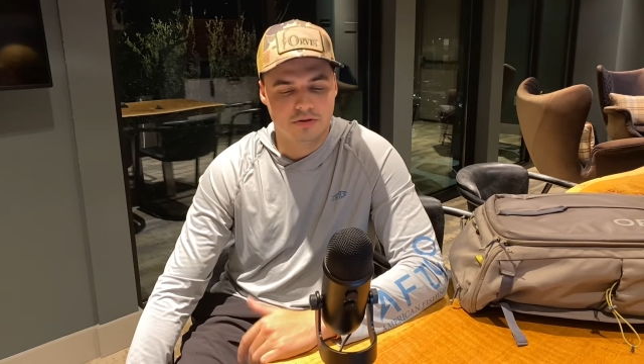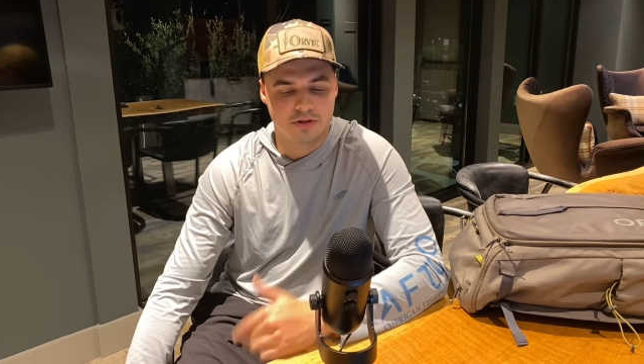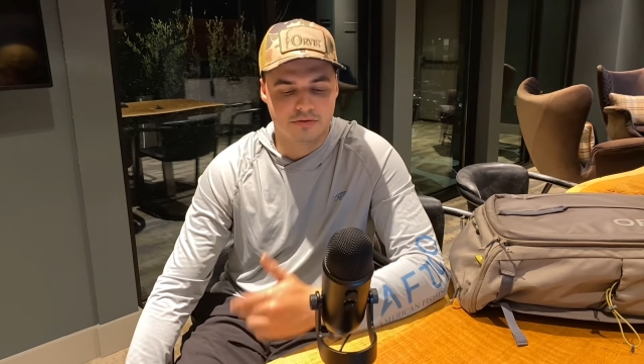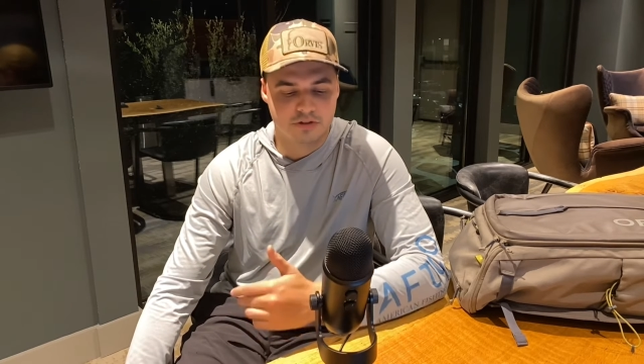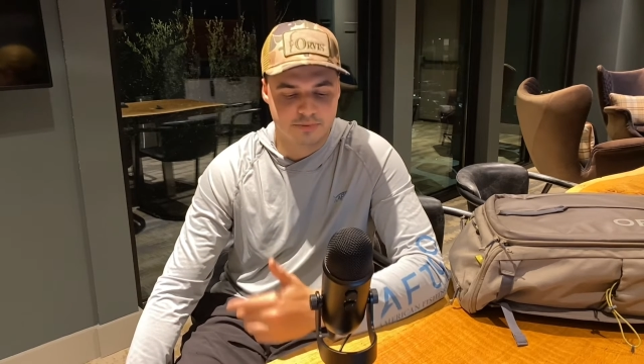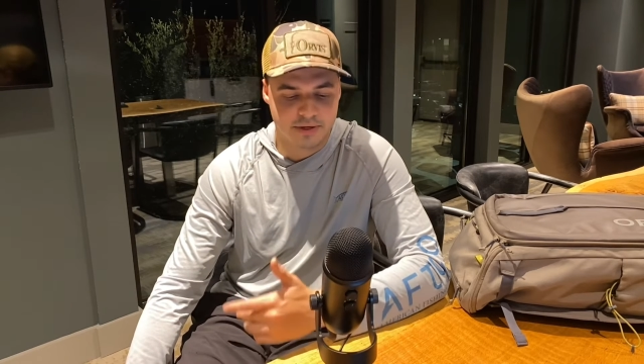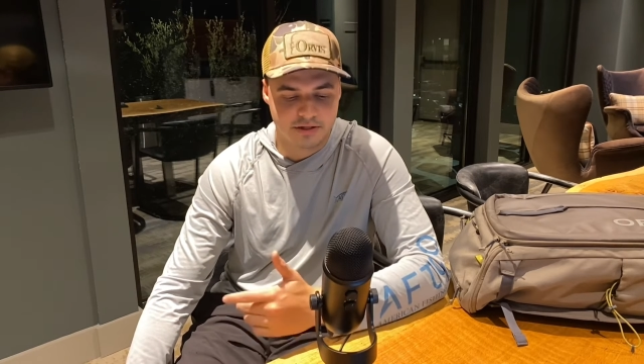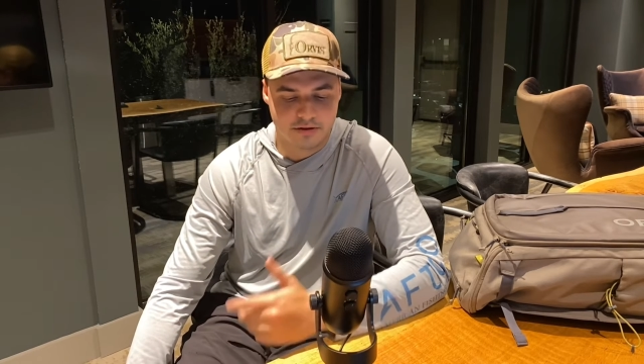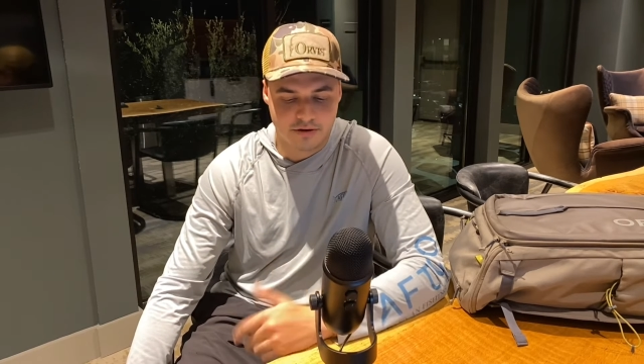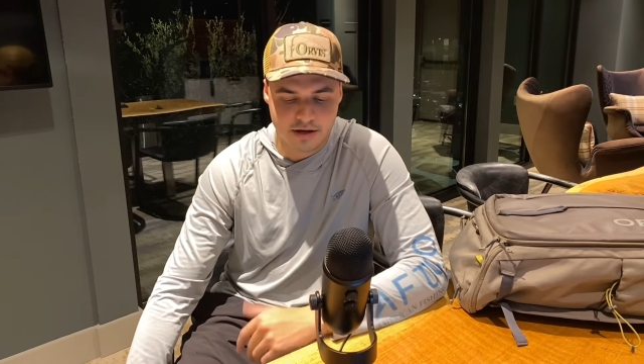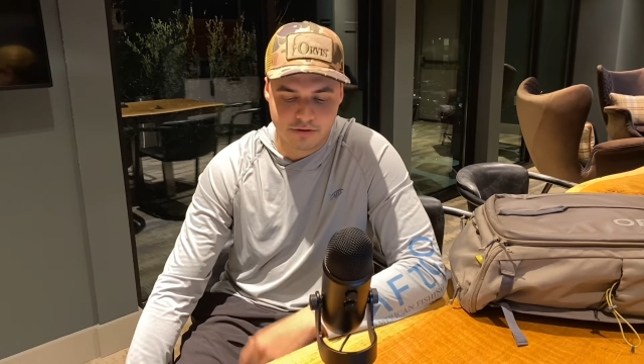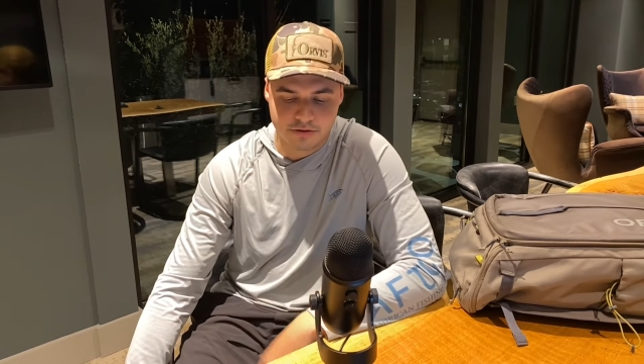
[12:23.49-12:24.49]
You should respect
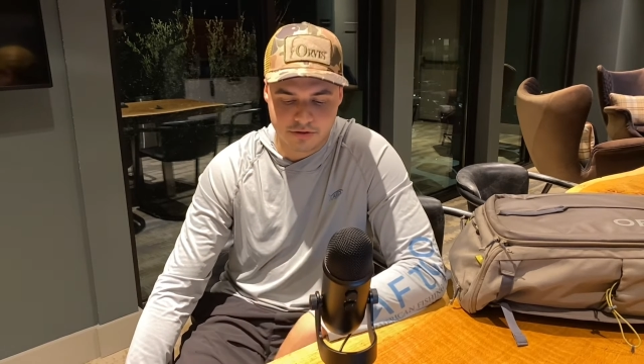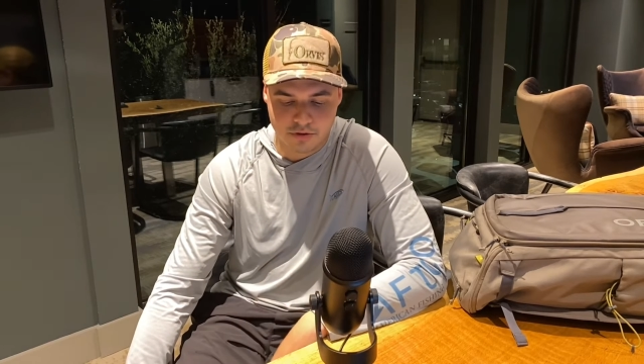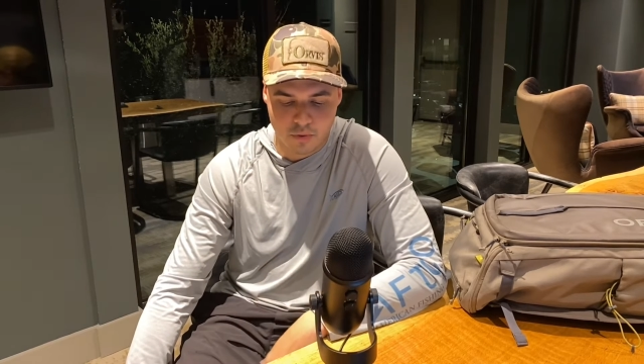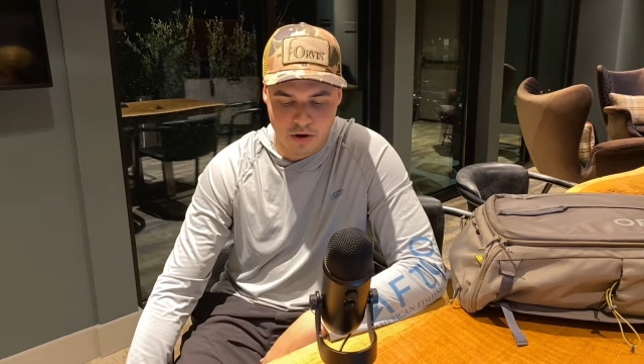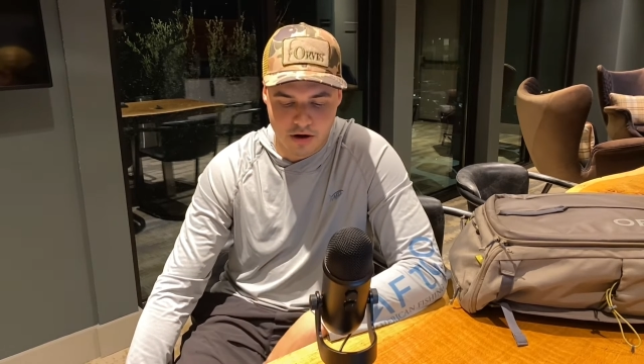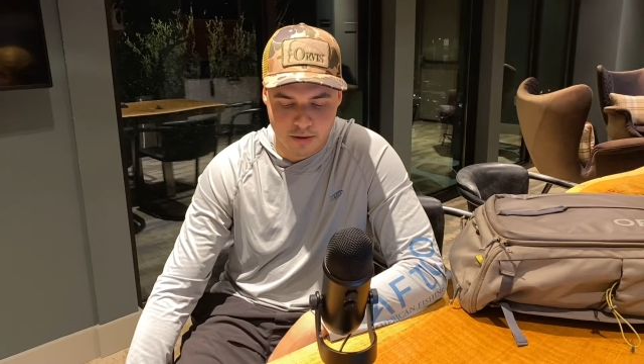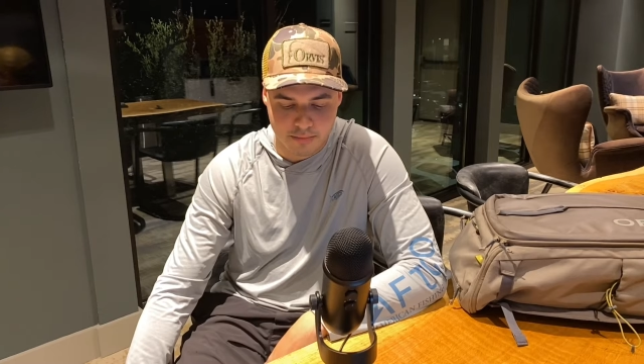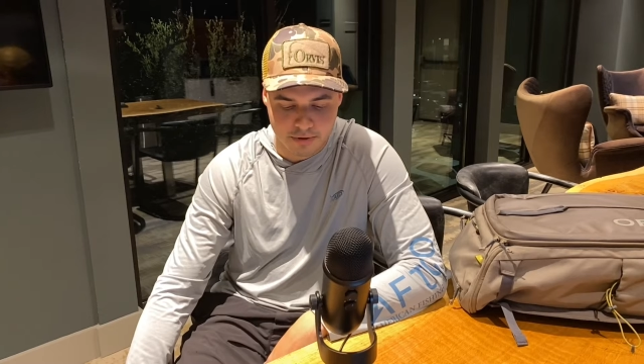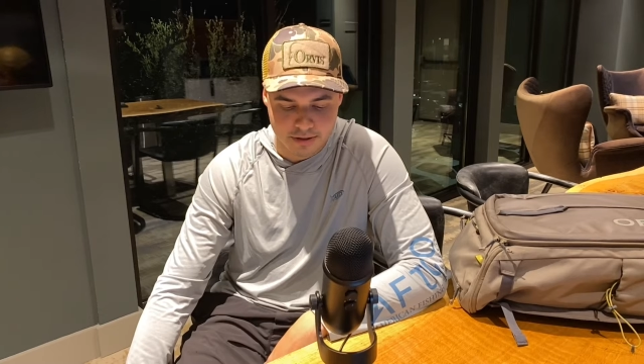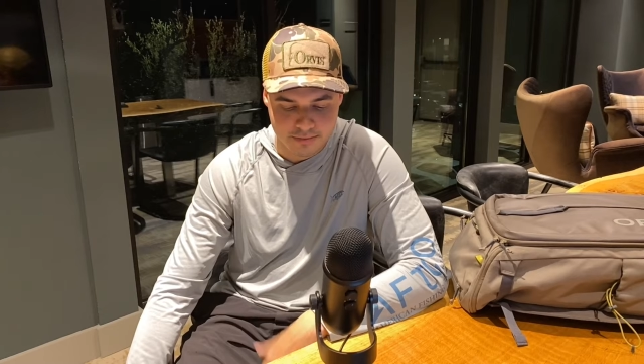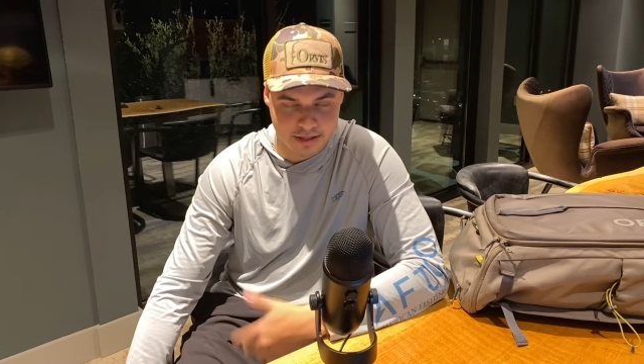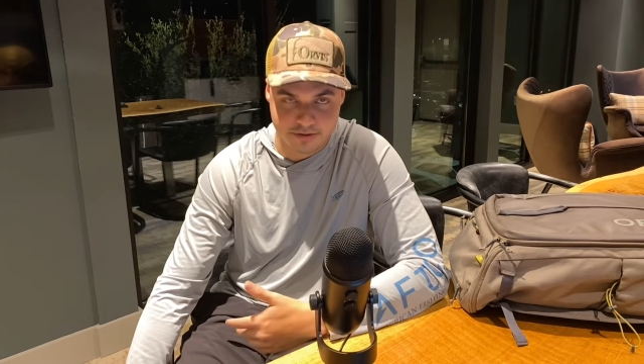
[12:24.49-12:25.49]
other anglers on the water,
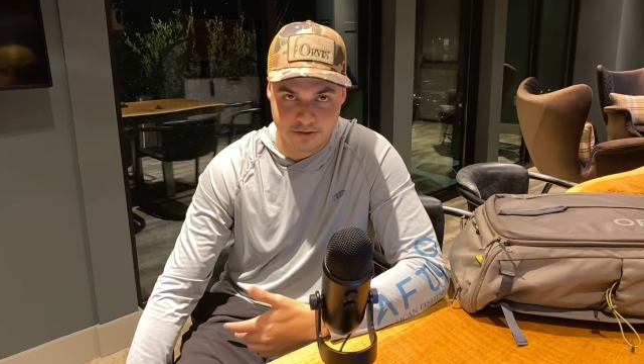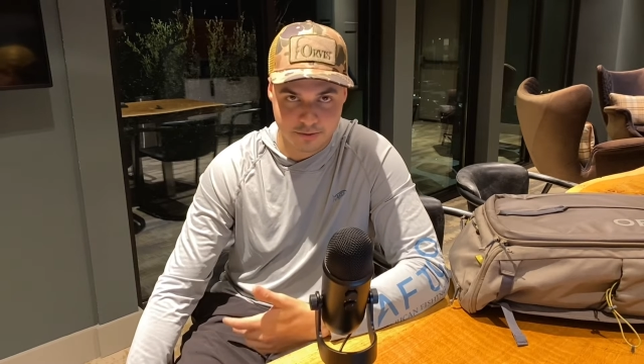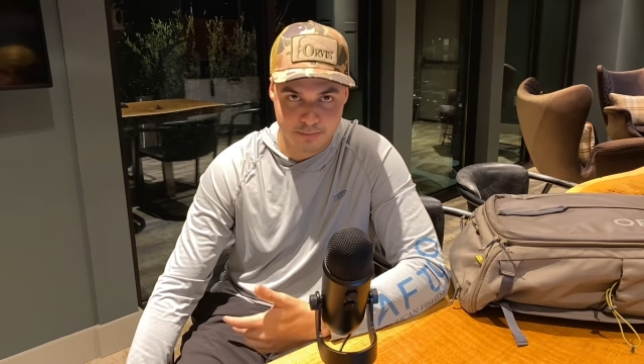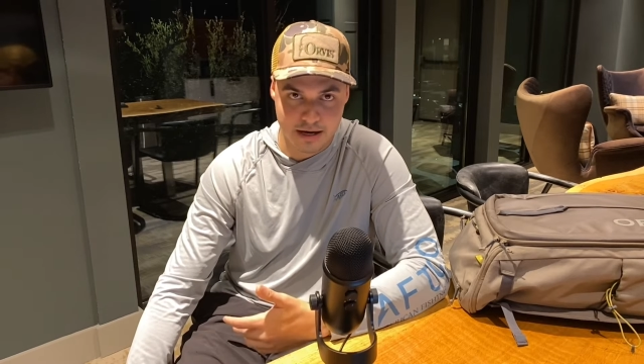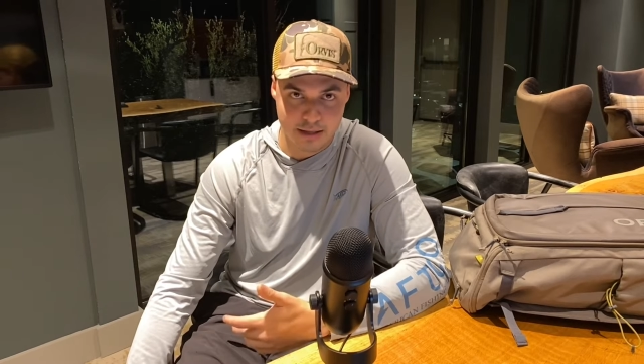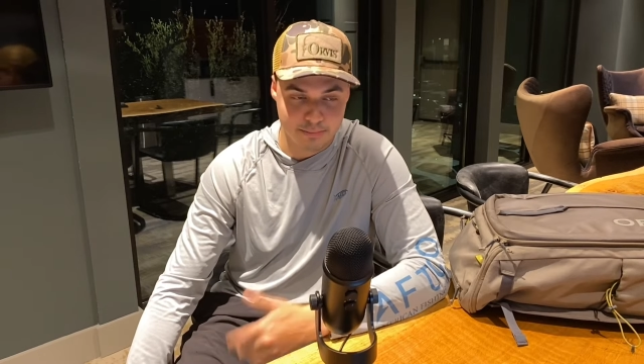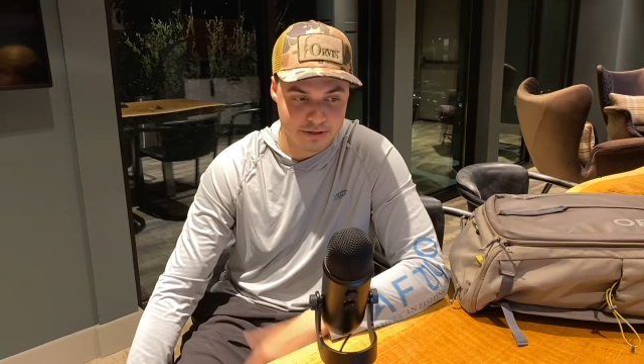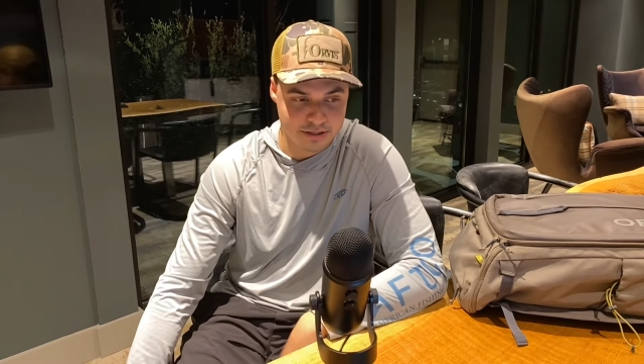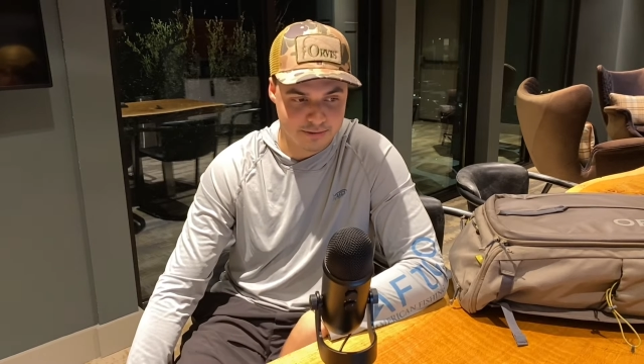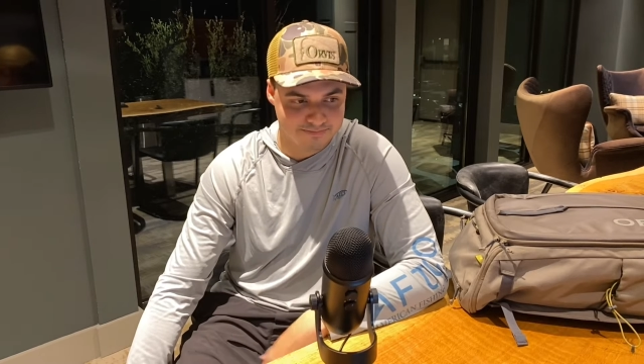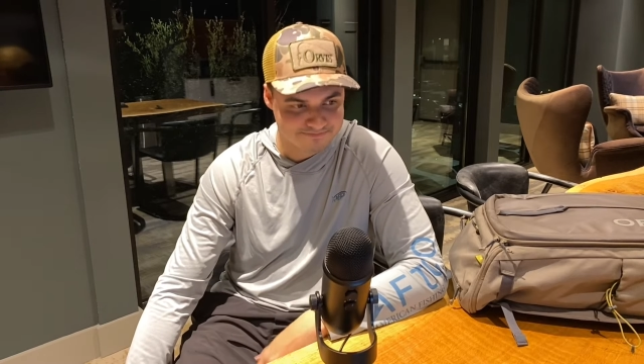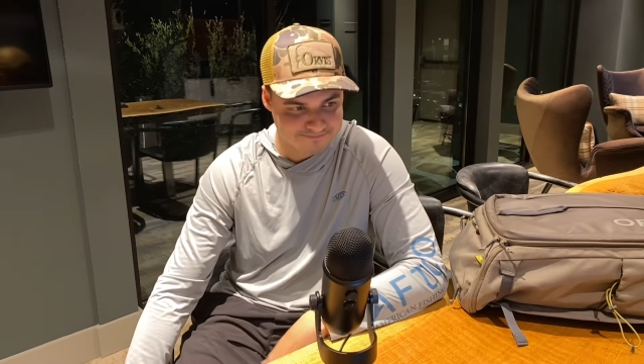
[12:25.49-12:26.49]
but that's just my
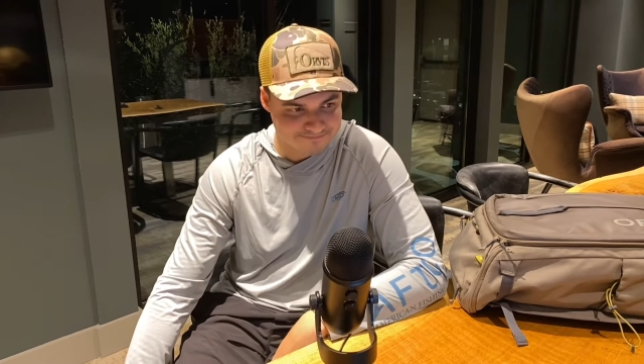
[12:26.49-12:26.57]
opinion.